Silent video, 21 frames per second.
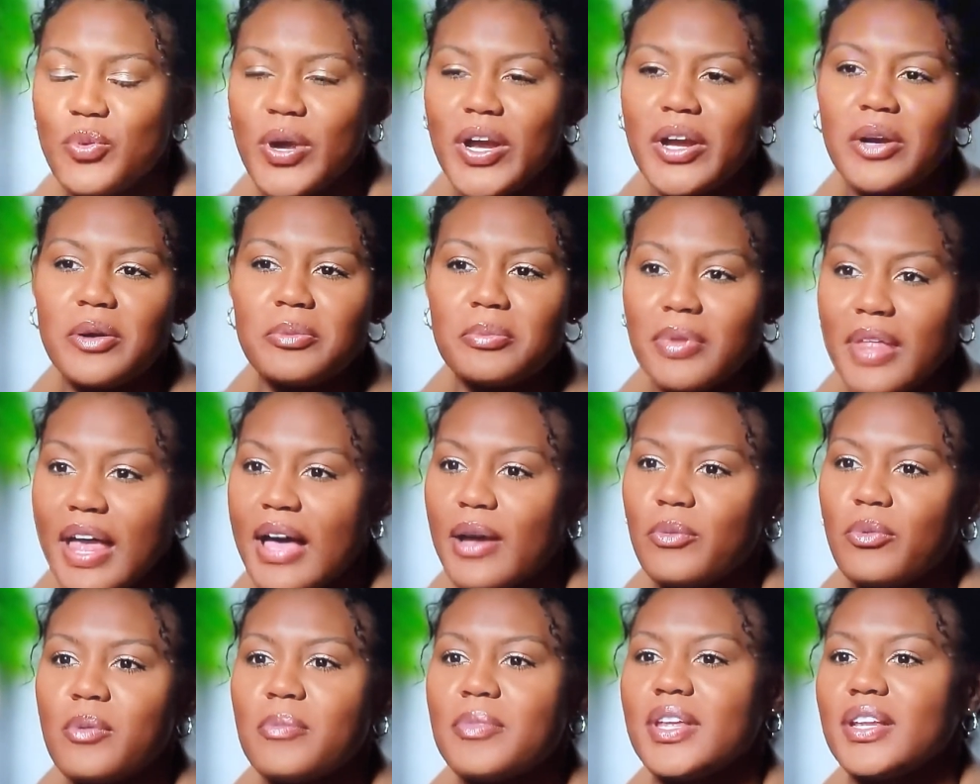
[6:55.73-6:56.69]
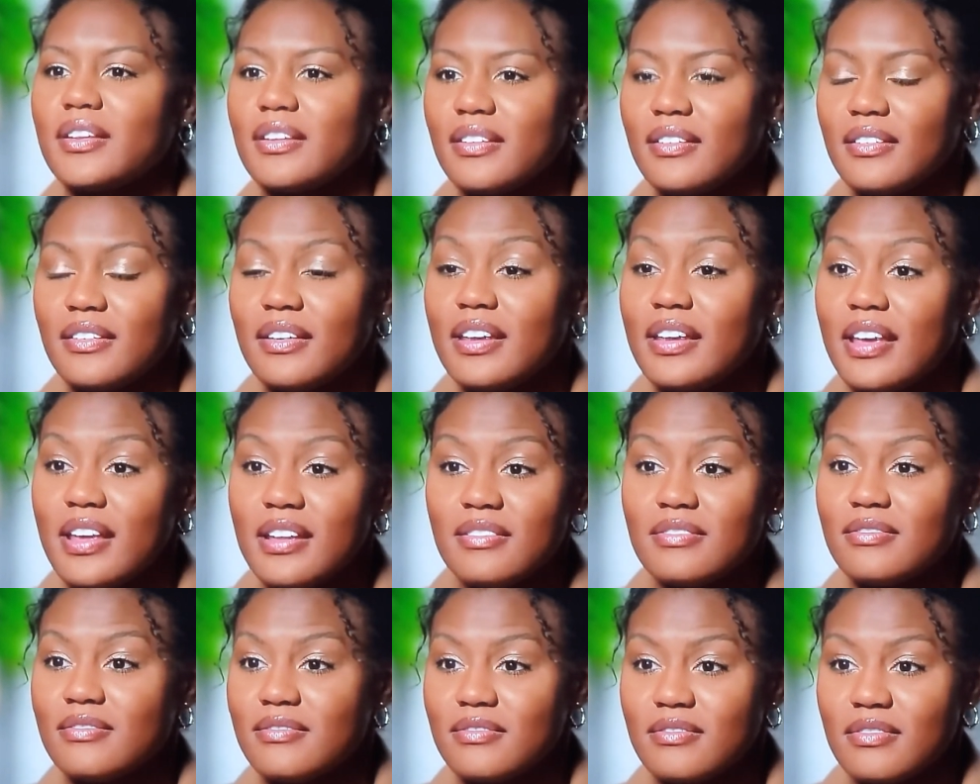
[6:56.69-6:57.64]
where Black women
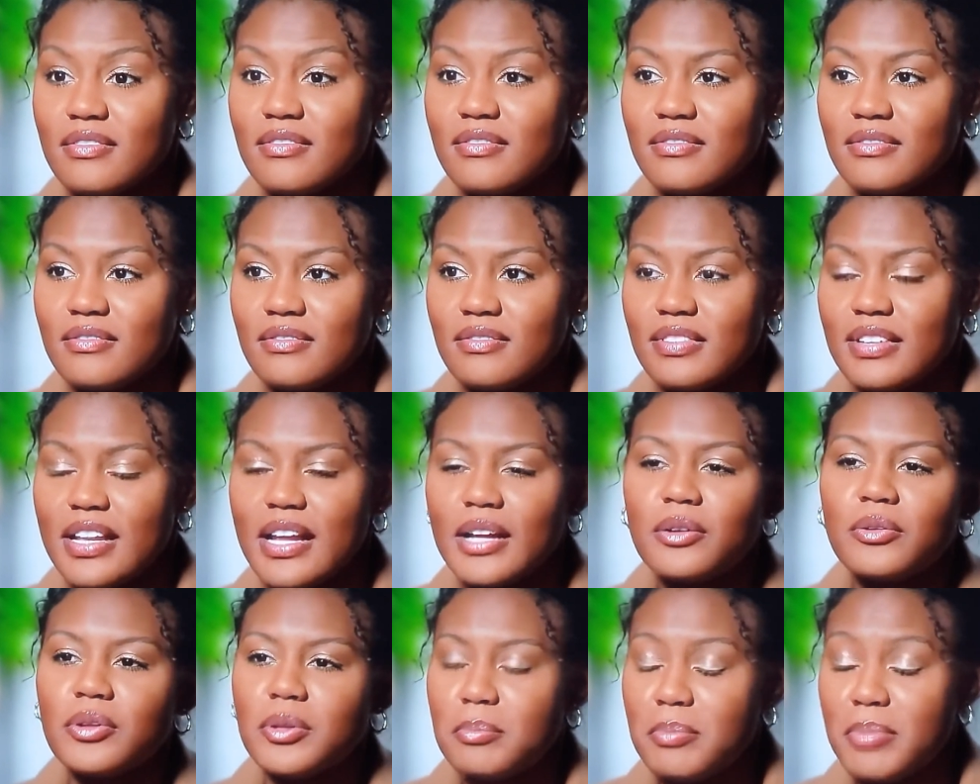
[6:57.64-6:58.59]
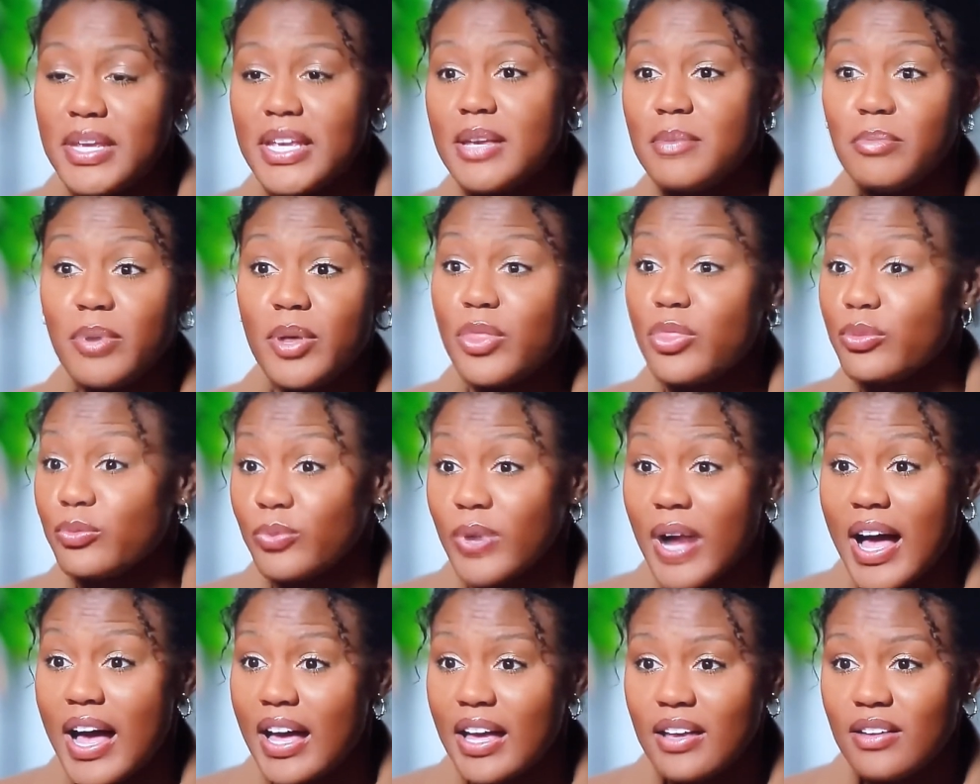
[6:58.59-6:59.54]
can not only be but
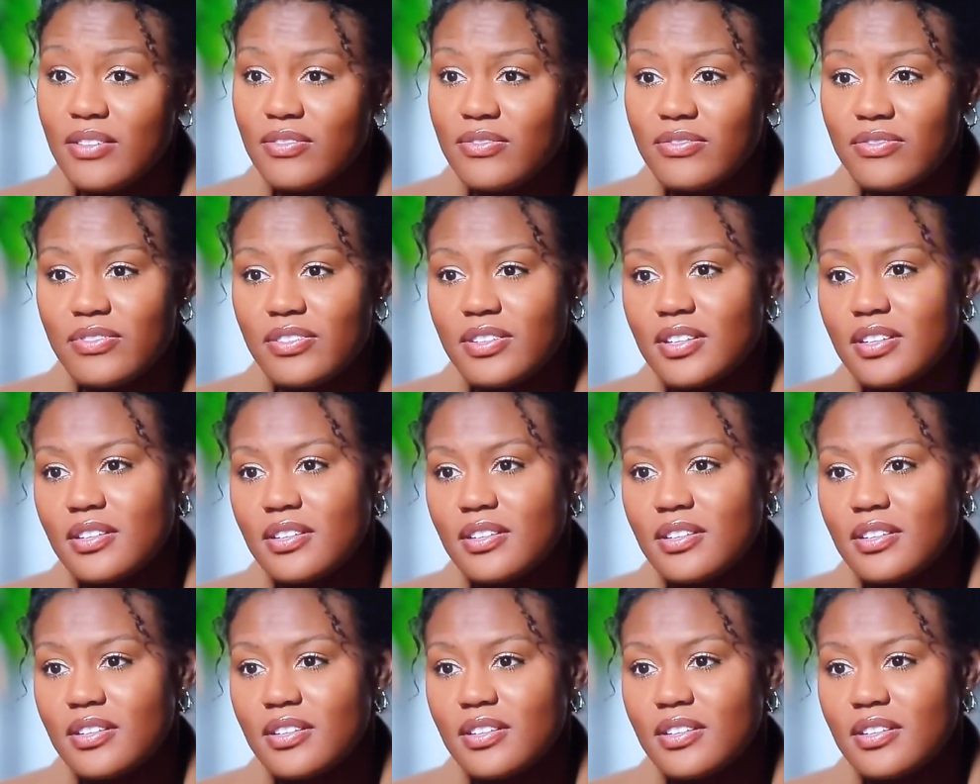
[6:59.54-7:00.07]
thrive.